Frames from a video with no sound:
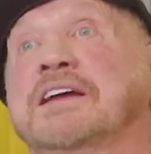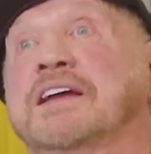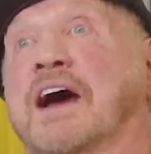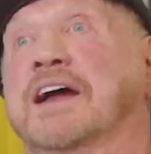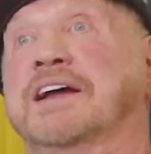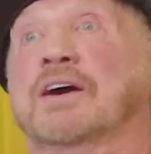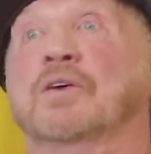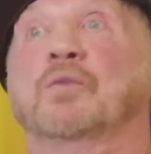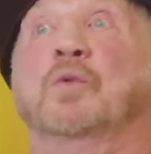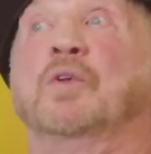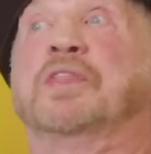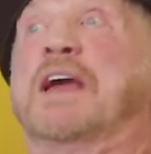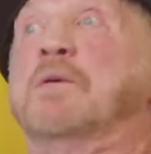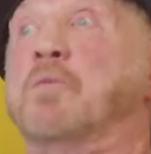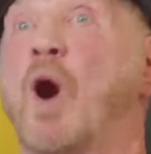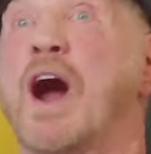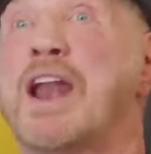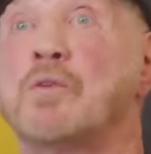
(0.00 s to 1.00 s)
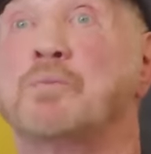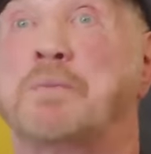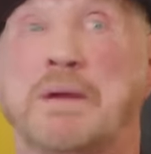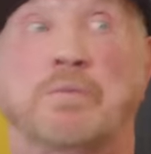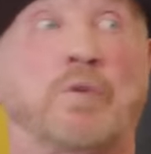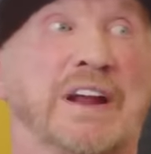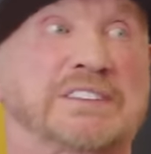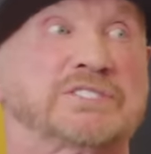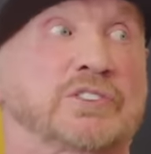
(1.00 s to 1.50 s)
I go, well, they want to be
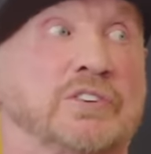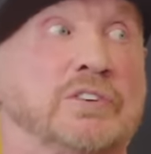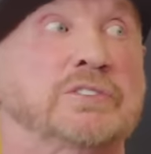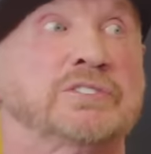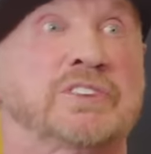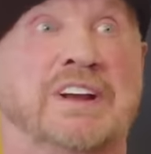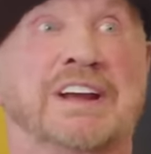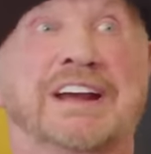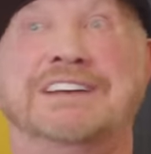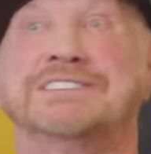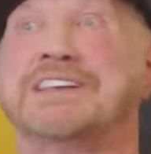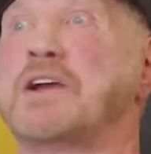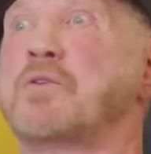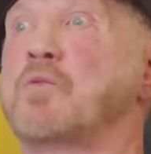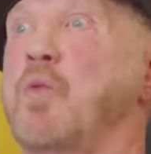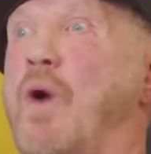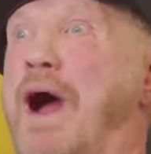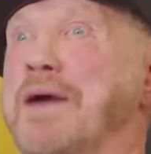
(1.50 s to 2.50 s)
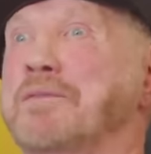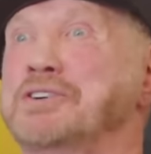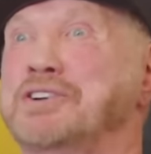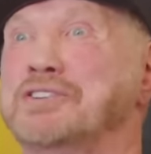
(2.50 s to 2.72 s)
wrestlers. He's like, why would